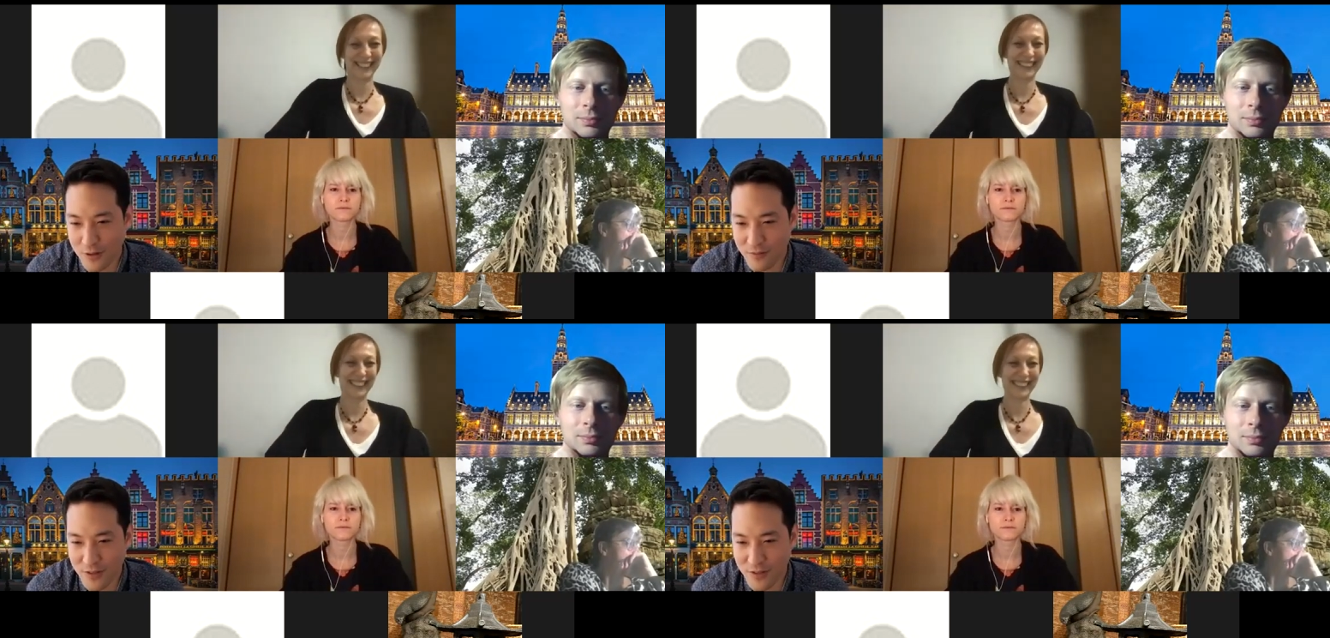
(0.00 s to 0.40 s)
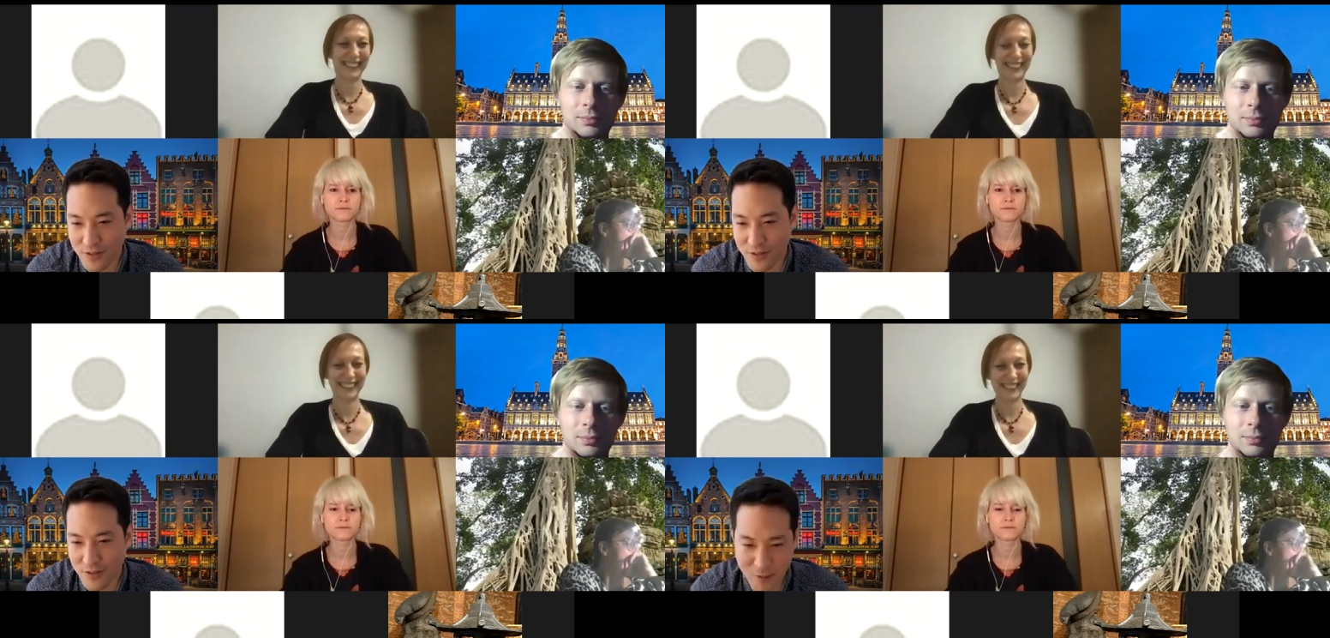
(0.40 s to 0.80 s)
Speaker 1: visiting your
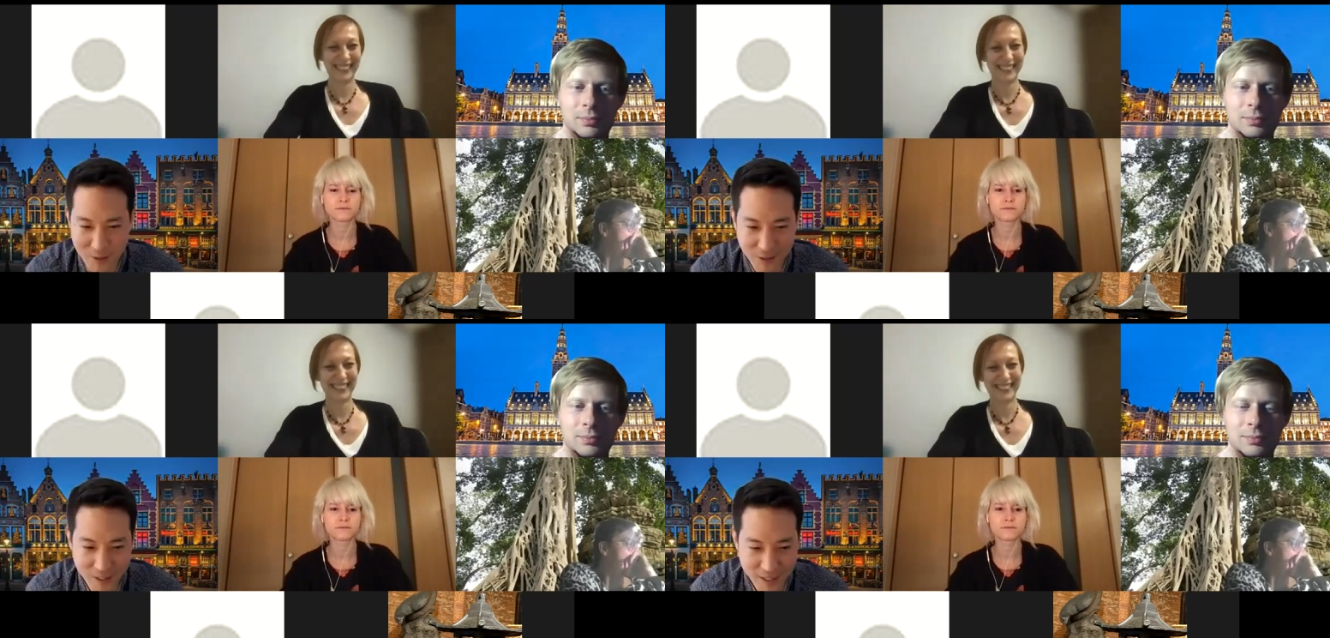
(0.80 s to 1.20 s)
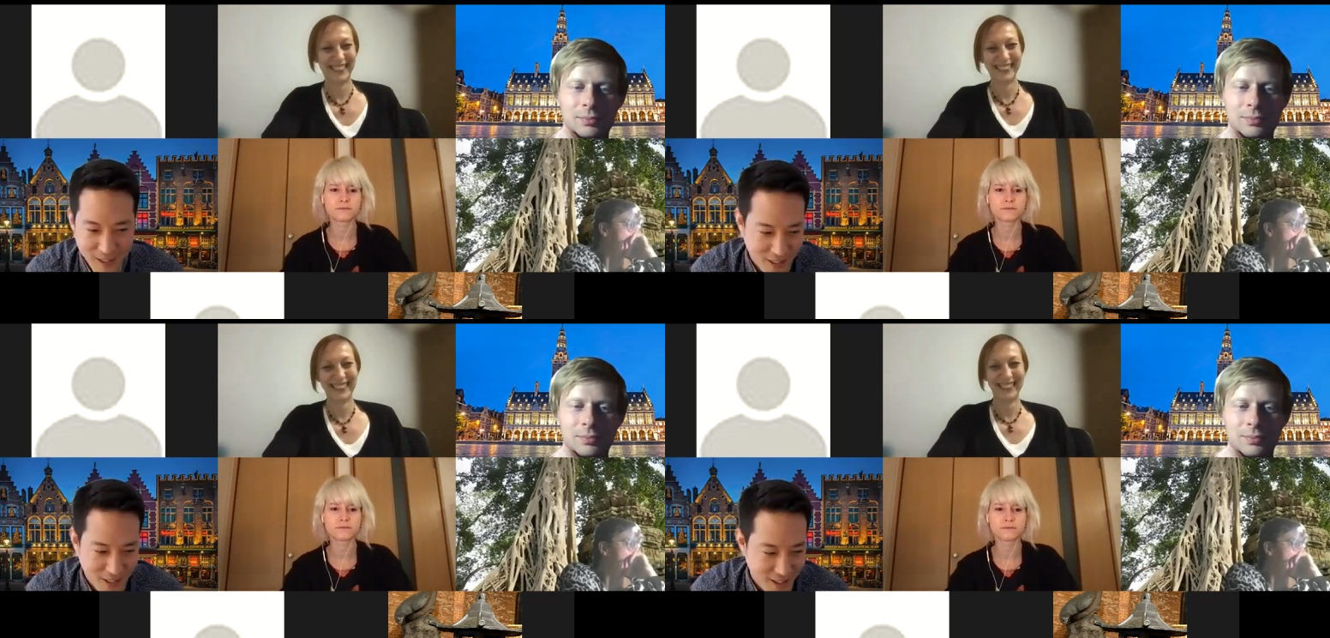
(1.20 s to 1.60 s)
family,
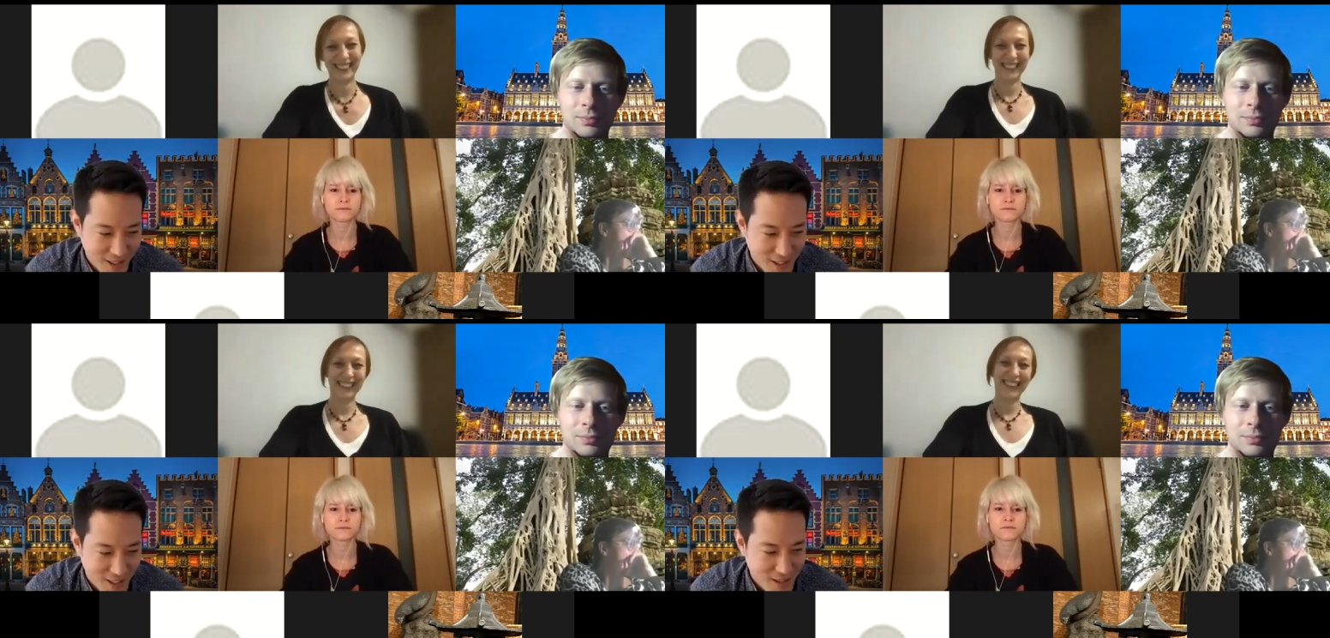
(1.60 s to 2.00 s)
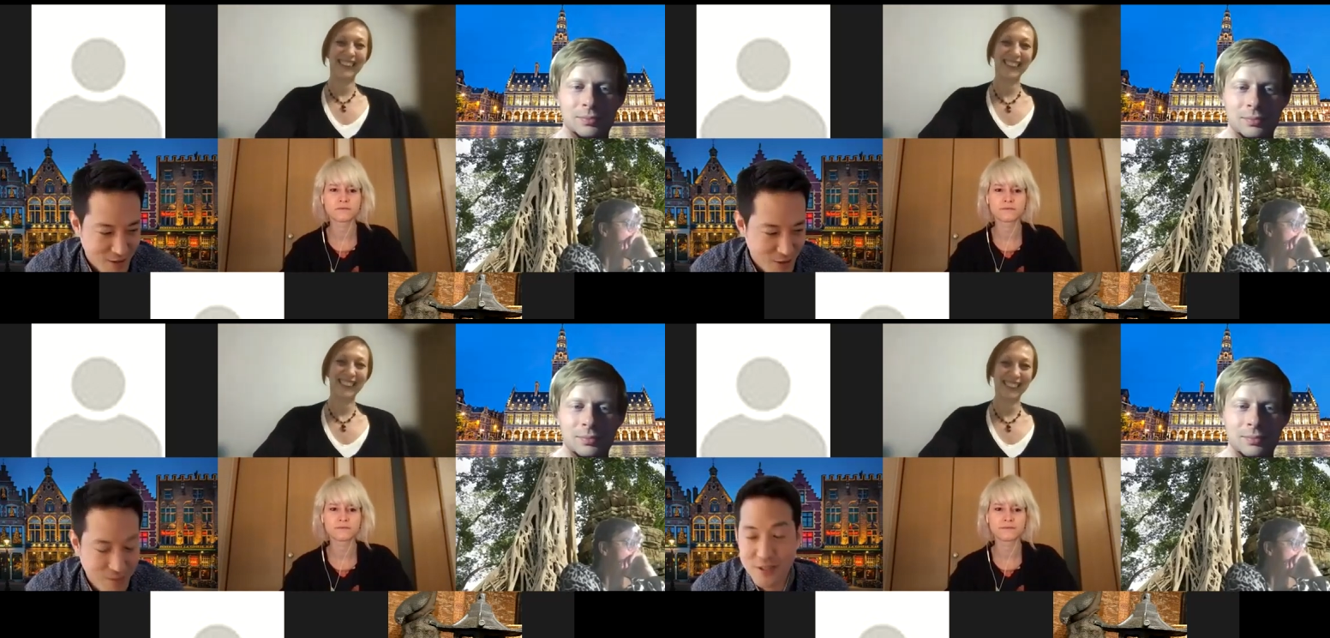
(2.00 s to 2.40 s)

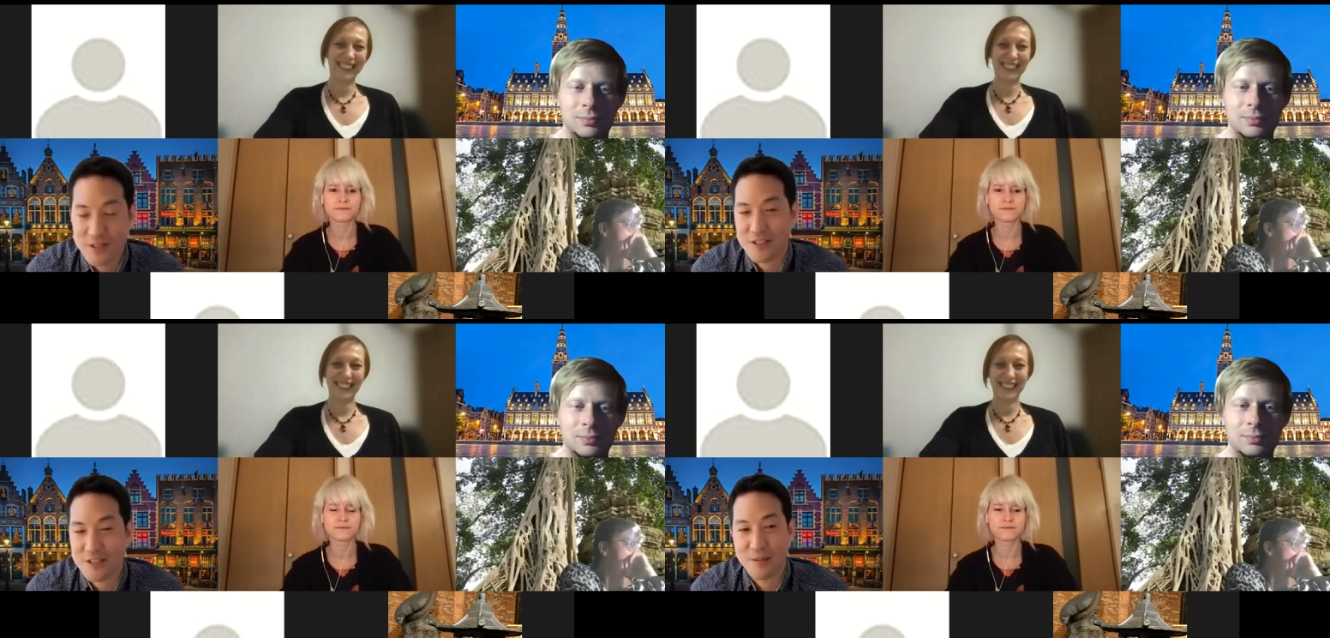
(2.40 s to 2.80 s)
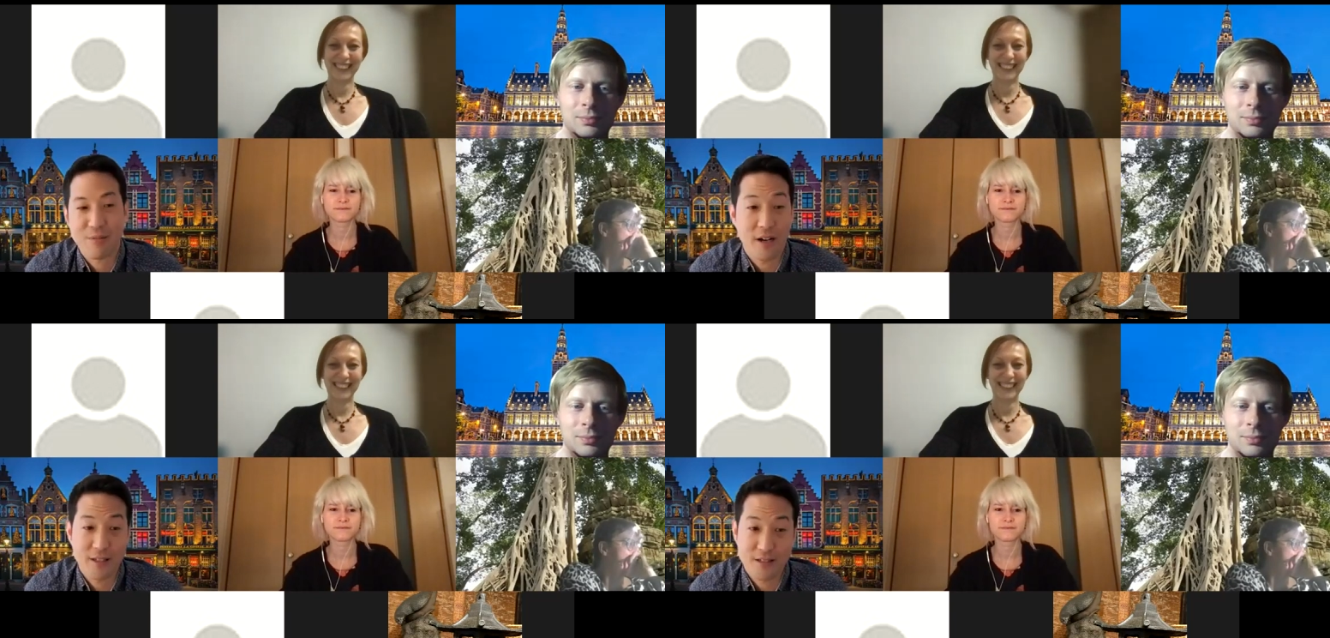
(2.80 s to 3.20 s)
you'll be
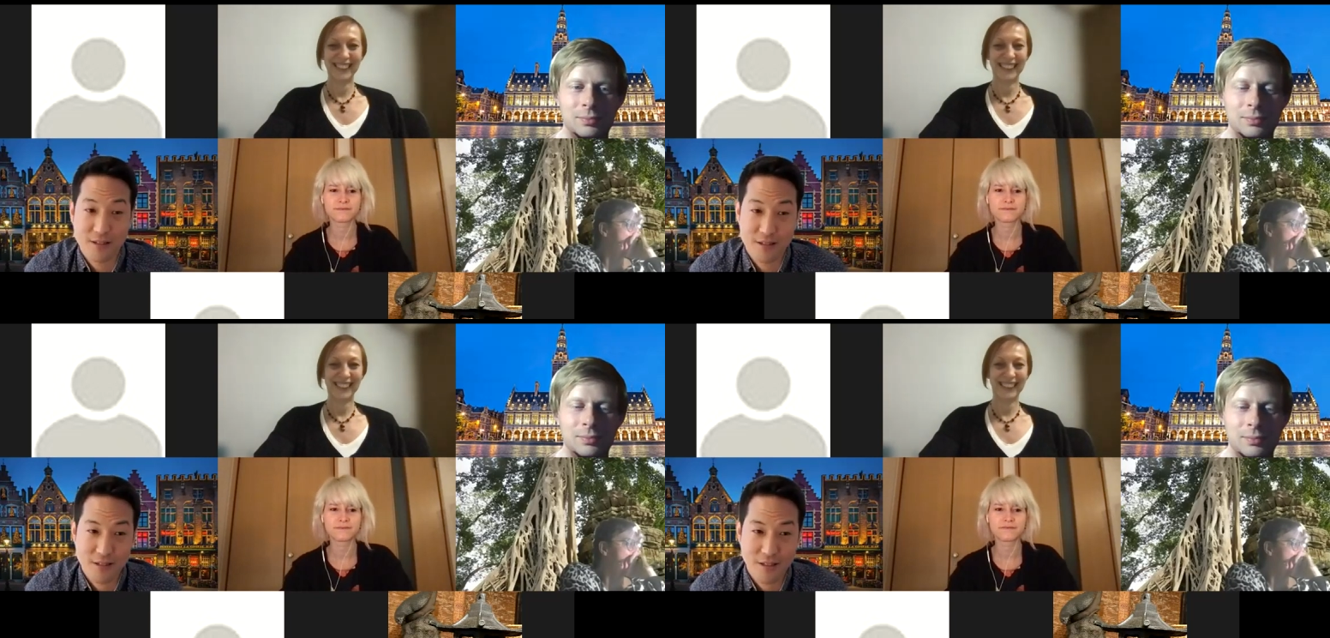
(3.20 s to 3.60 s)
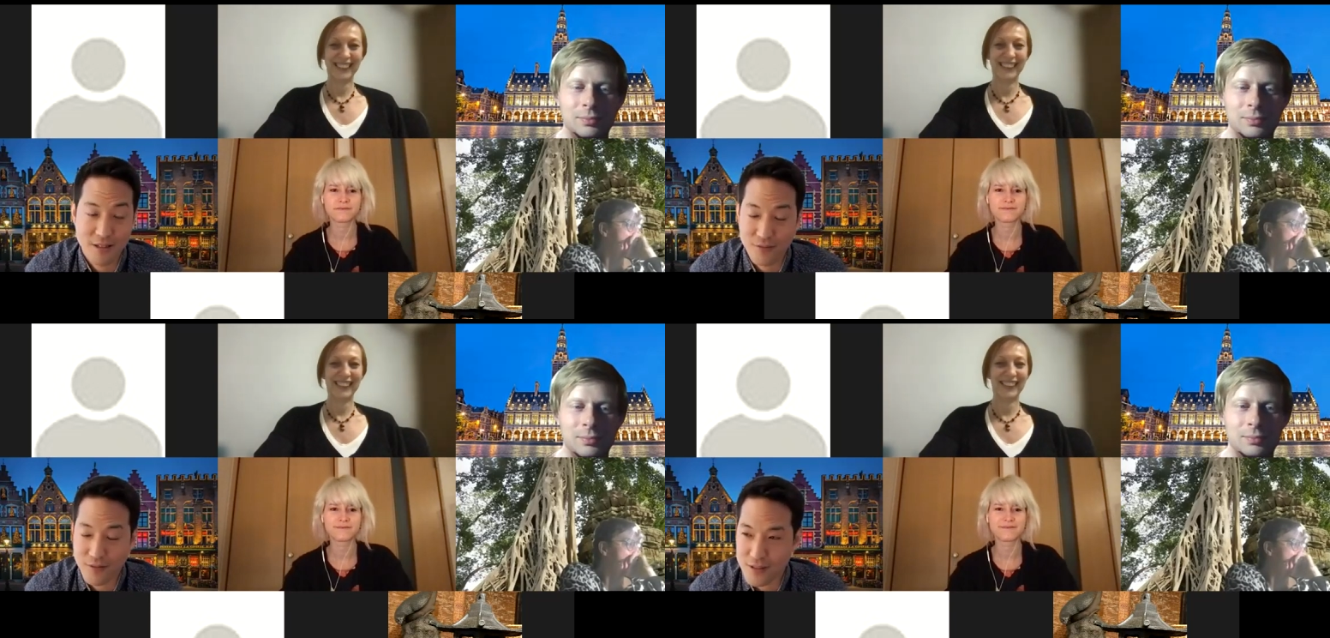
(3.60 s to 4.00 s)
surprised to see the
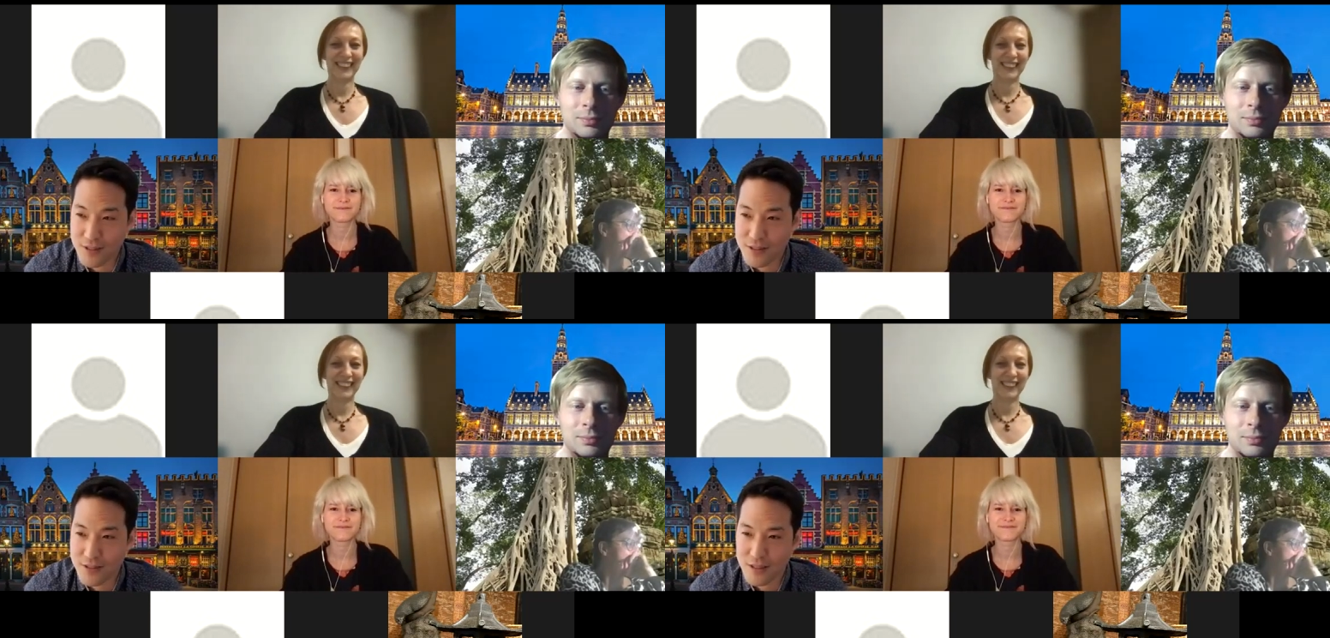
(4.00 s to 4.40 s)
differences